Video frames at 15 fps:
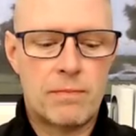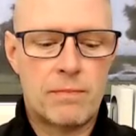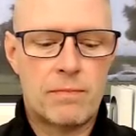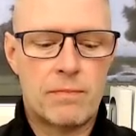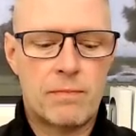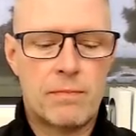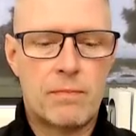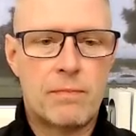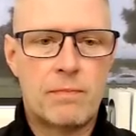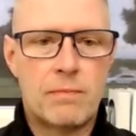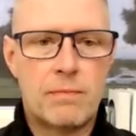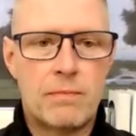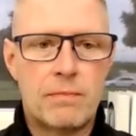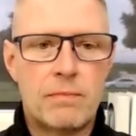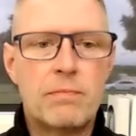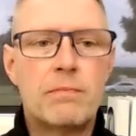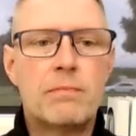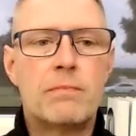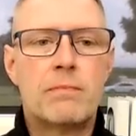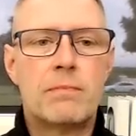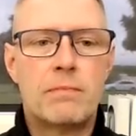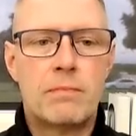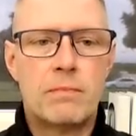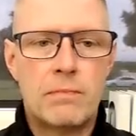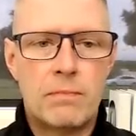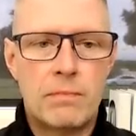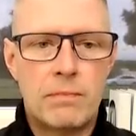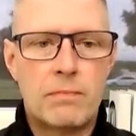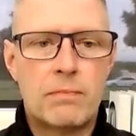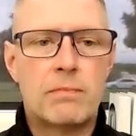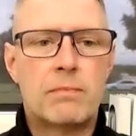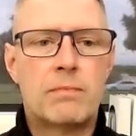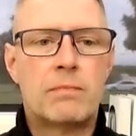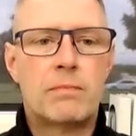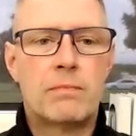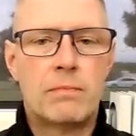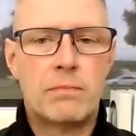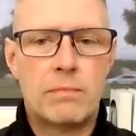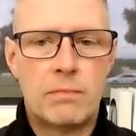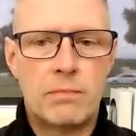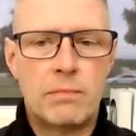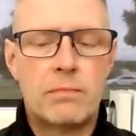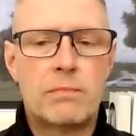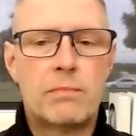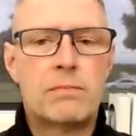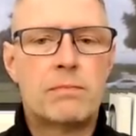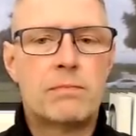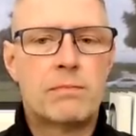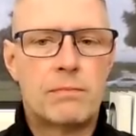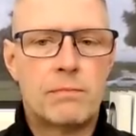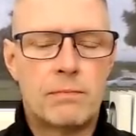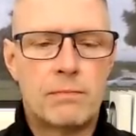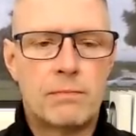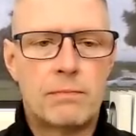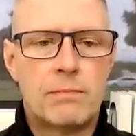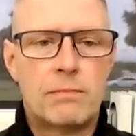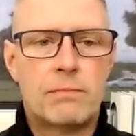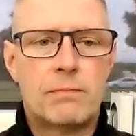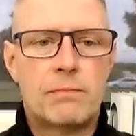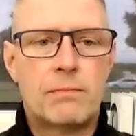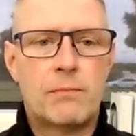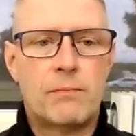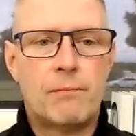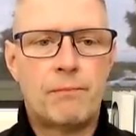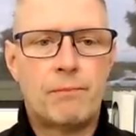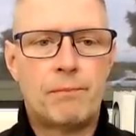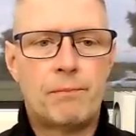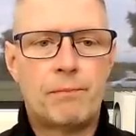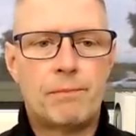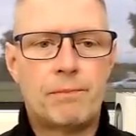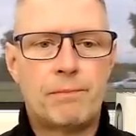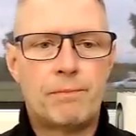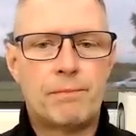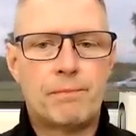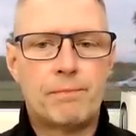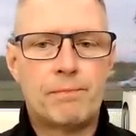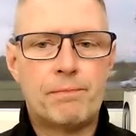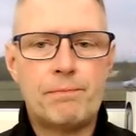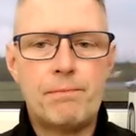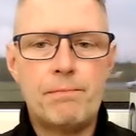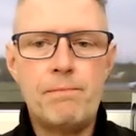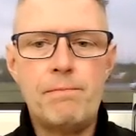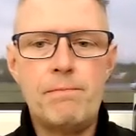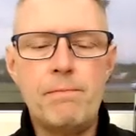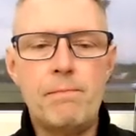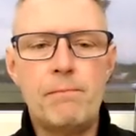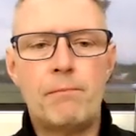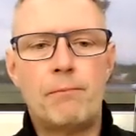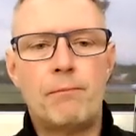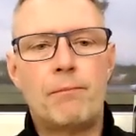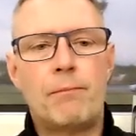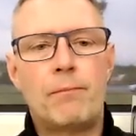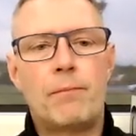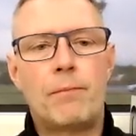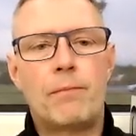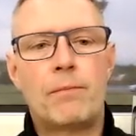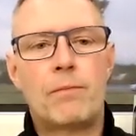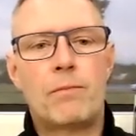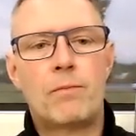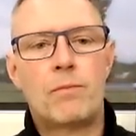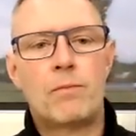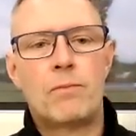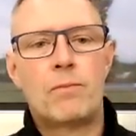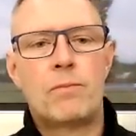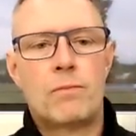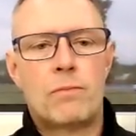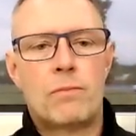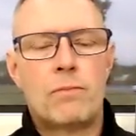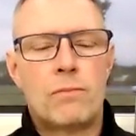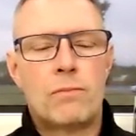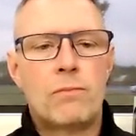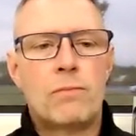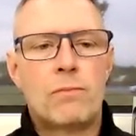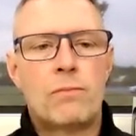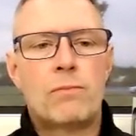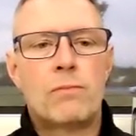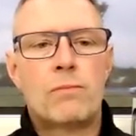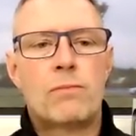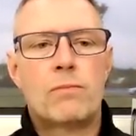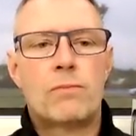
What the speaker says: No words are spoken by the person on screen.